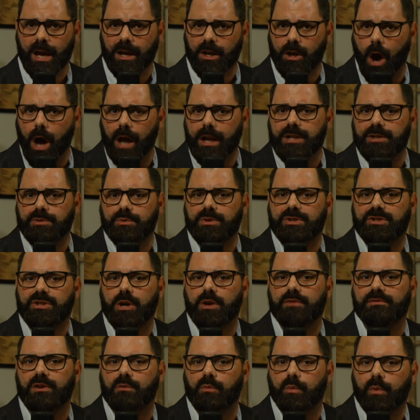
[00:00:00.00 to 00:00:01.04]
God has
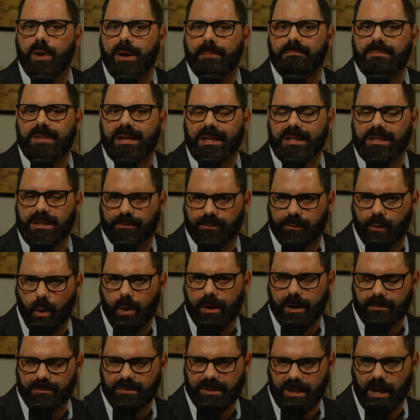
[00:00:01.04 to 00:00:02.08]
reserved a remnant for
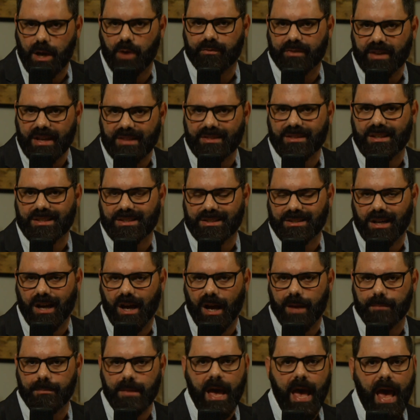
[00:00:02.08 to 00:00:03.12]
himself in this
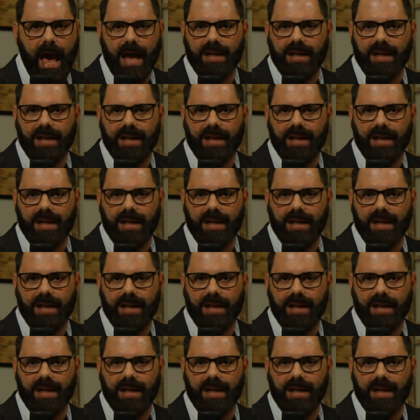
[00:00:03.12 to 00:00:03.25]
time,